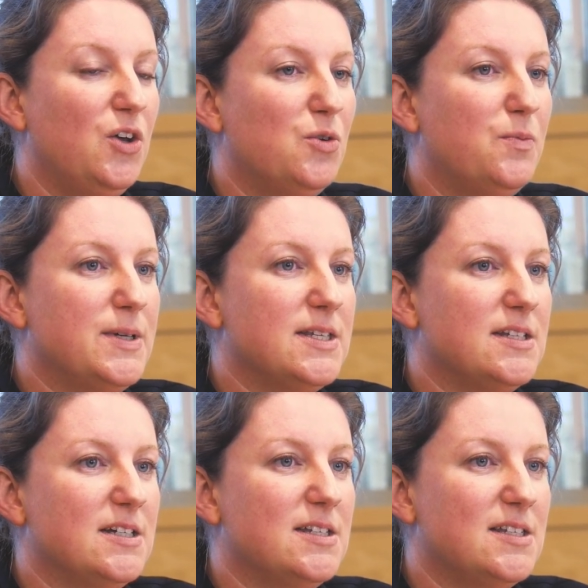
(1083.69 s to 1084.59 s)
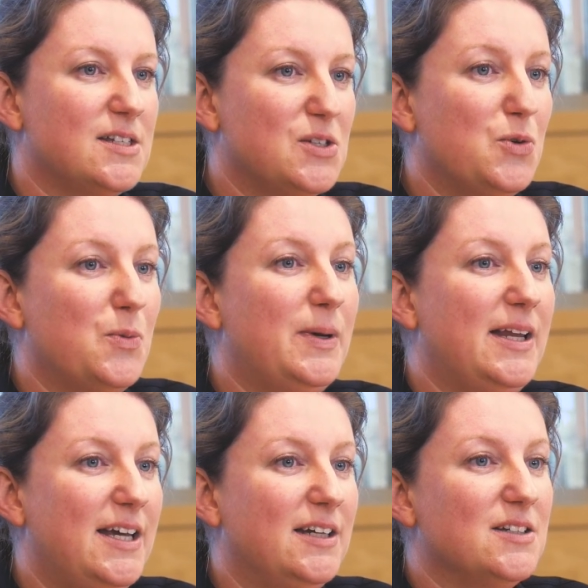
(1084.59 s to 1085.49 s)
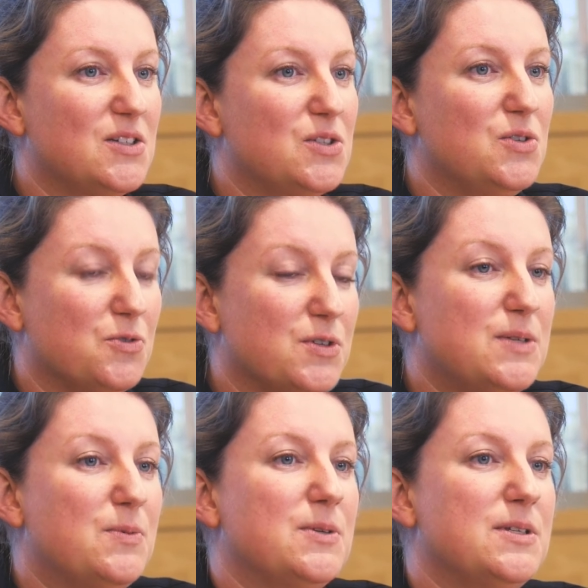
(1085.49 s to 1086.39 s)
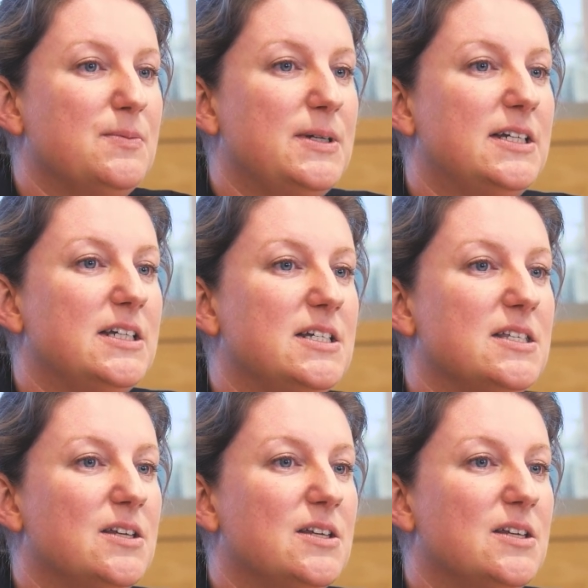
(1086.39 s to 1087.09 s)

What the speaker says: your business, it's your plan, it's your responsibility.